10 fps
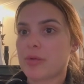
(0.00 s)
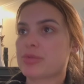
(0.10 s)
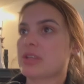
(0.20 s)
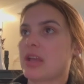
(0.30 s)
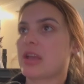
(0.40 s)
It
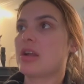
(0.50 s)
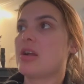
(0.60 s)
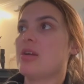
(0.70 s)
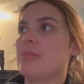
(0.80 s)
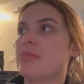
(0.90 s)
was like
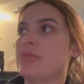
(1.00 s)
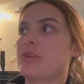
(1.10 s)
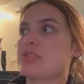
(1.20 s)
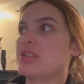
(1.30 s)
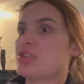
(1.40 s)

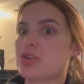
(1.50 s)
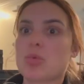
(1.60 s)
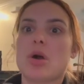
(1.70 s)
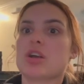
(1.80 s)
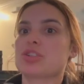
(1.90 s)
their sins are
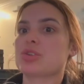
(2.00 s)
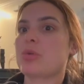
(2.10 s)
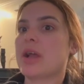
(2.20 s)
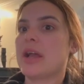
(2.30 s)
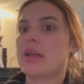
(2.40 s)
washed
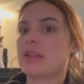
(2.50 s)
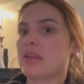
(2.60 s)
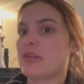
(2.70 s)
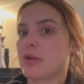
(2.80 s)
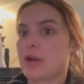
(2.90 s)
away.
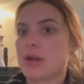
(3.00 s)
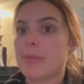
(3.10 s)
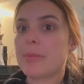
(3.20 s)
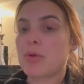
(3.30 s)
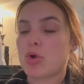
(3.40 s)
Like,
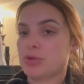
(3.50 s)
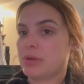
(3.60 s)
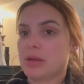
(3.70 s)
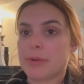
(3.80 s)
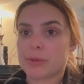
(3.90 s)
they're going to
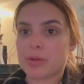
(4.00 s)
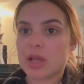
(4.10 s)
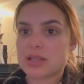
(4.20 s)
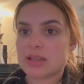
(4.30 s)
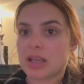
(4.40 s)
be in a better
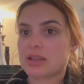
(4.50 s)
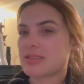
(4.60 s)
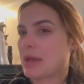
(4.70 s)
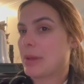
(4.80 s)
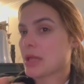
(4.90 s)
place. Like,
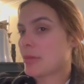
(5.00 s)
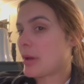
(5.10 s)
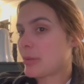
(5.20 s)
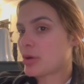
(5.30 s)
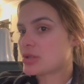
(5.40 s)
does that make them a
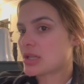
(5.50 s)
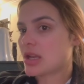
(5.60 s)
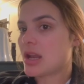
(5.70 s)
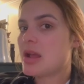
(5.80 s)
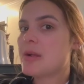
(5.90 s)
bad
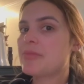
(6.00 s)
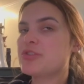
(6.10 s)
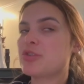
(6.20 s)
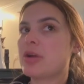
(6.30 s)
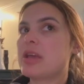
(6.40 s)
person?
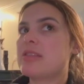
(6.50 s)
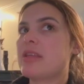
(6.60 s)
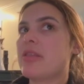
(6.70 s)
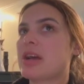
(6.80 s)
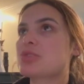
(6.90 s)
So
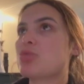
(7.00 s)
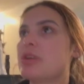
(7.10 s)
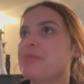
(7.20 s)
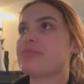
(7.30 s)
that's what